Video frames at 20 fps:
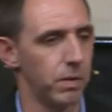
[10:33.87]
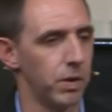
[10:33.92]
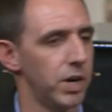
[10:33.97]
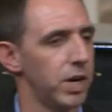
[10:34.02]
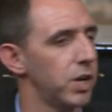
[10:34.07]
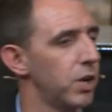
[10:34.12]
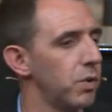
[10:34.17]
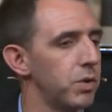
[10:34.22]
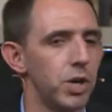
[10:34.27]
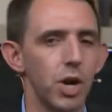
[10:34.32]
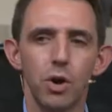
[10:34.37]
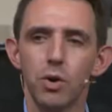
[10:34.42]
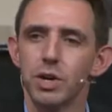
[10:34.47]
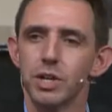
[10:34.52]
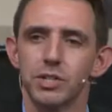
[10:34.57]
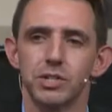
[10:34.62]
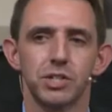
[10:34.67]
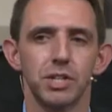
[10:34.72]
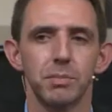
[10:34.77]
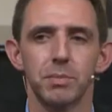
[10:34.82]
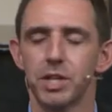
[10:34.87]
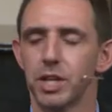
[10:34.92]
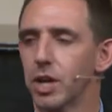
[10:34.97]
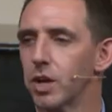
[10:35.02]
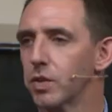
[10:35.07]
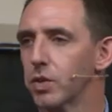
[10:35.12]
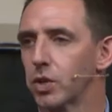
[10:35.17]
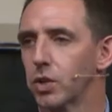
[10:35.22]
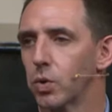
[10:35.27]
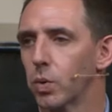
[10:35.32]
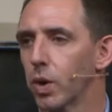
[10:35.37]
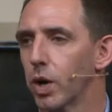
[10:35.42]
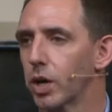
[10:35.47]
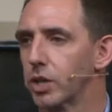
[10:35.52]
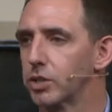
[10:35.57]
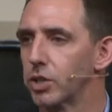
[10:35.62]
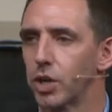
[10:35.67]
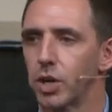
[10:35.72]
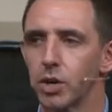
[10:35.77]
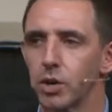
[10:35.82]
Or you don't notice some of the other
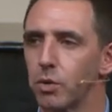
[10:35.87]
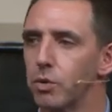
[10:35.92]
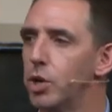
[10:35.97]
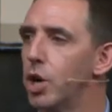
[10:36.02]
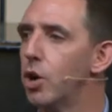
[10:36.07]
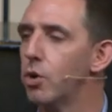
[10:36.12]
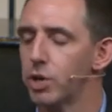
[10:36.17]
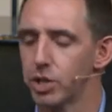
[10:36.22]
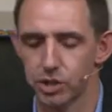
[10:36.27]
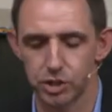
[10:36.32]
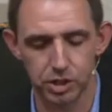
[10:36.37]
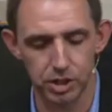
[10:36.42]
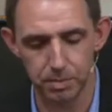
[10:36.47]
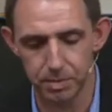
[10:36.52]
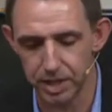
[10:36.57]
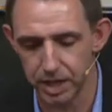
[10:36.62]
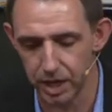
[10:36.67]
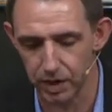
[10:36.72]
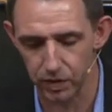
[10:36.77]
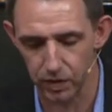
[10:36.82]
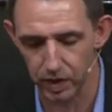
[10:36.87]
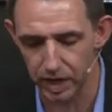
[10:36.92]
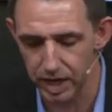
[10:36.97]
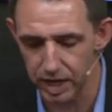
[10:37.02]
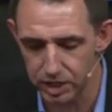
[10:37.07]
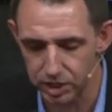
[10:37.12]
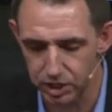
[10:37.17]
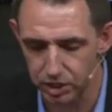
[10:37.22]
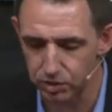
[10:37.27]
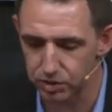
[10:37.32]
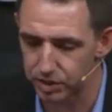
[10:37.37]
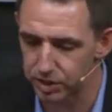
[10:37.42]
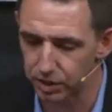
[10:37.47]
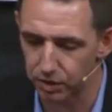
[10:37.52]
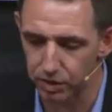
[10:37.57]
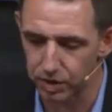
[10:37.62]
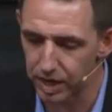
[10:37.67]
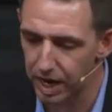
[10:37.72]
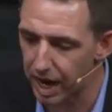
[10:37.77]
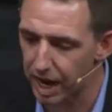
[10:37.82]
quirks, or you don't notice some of the other issues that
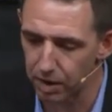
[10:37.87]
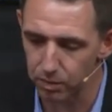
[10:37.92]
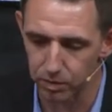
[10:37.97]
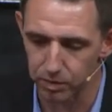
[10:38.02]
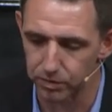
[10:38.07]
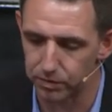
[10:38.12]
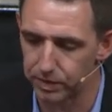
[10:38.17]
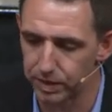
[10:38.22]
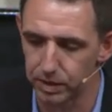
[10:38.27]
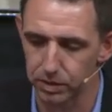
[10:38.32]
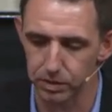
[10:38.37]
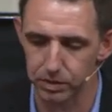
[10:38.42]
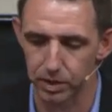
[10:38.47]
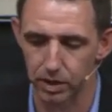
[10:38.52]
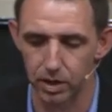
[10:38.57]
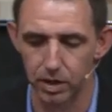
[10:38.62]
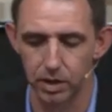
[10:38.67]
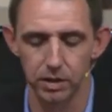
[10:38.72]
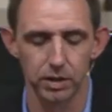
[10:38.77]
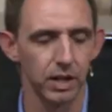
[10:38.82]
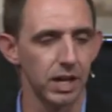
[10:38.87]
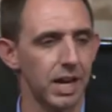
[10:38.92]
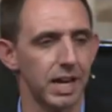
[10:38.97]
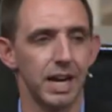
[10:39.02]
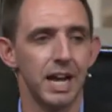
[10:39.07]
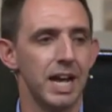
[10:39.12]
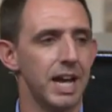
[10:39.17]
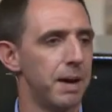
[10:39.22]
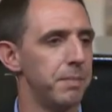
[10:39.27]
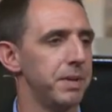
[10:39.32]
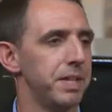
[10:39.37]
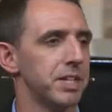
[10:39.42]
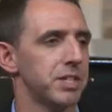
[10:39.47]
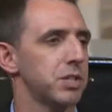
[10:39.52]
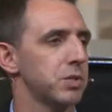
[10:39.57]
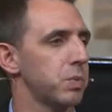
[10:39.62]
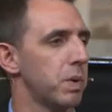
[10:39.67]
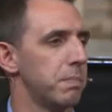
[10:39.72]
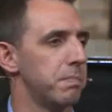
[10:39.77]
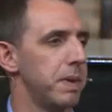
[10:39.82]
are not revealed online. I mean,
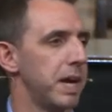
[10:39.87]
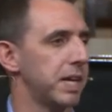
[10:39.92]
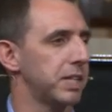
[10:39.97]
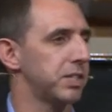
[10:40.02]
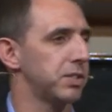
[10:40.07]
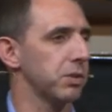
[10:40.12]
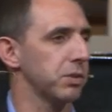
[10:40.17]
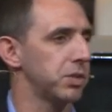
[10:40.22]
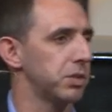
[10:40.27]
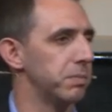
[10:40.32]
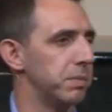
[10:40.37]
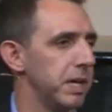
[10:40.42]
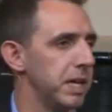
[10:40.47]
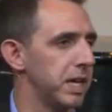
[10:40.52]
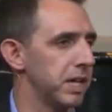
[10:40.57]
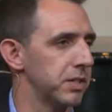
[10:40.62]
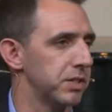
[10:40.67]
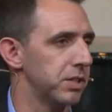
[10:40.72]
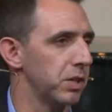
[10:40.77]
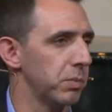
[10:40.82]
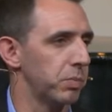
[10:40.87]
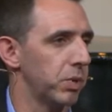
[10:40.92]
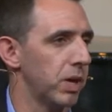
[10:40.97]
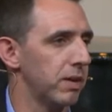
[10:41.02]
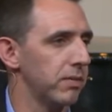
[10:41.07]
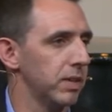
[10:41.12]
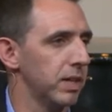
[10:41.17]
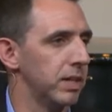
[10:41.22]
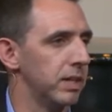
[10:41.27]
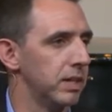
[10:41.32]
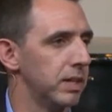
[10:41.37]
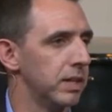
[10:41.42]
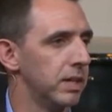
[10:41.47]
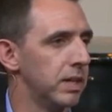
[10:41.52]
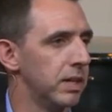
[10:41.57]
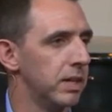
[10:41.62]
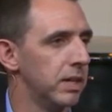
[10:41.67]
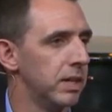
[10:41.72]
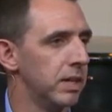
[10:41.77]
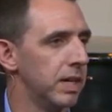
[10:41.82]
this is what makes social media so prevalent
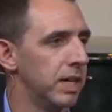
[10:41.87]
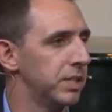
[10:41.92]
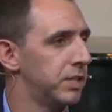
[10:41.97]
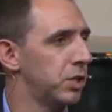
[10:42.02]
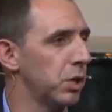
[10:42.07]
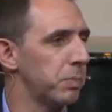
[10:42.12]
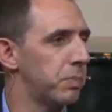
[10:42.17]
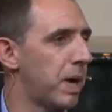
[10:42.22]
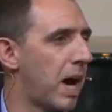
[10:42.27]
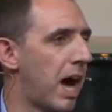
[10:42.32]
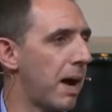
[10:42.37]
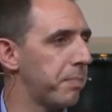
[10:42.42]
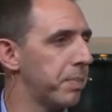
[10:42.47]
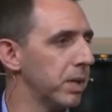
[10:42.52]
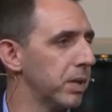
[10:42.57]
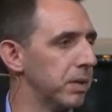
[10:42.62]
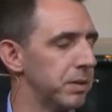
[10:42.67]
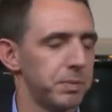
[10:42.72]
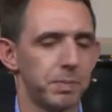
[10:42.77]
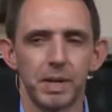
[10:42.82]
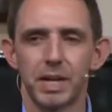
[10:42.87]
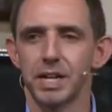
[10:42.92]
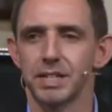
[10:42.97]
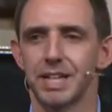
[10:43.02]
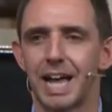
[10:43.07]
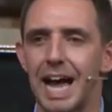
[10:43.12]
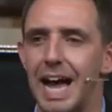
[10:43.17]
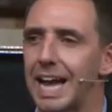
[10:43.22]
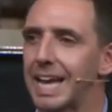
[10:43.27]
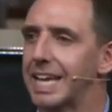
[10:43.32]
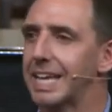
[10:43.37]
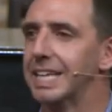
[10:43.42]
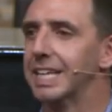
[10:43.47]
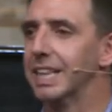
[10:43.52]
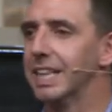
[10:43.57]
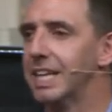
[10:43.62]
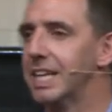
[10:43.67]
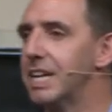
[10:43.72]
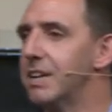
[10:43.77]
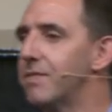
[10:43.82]
and so popular, is because I can
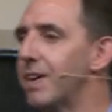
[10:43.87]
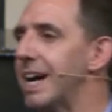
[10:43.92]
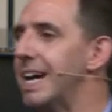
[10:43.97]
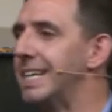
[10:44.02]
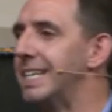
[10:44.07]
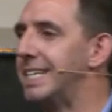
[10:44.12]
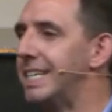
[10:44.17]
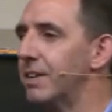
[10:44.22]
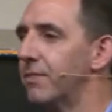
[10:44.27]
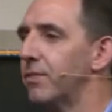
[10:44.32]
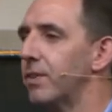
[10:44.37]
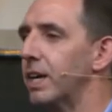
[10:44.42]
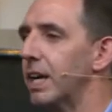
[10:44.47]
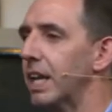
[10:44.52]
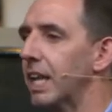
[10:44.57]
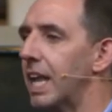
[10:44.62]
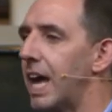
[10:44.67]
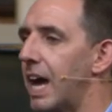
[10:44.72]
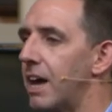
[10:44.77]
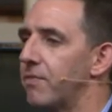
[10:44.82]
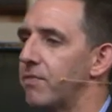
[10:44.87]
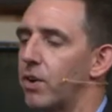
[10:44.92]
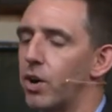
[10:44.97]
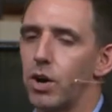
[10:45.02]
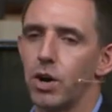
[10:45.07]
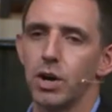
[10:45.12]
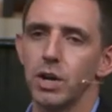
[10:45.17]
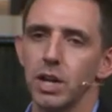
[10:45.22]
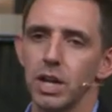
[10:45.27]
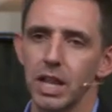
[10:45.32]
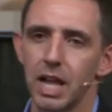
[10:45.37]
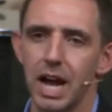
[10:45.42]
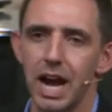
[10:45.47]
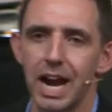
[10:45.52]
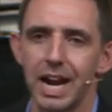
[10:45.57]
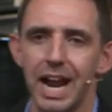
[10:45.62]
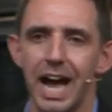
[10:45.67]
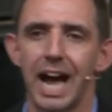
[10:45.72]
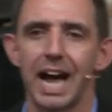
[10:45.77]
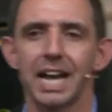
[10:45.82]
live a different life
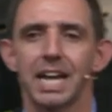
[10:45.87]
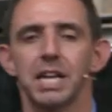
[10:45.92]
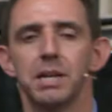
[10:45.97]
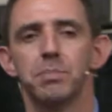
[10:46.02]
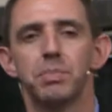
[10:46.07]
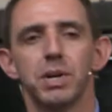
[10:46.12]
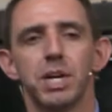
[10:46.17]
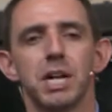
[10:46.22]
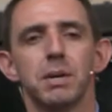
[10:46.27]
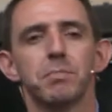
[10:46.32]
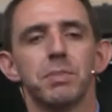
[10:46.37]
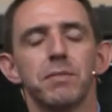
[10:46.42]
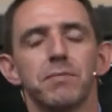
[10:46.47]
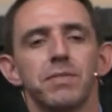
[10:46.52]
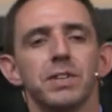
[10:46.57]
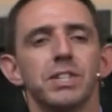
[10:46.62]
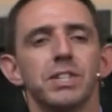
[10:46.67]
online. I can put up a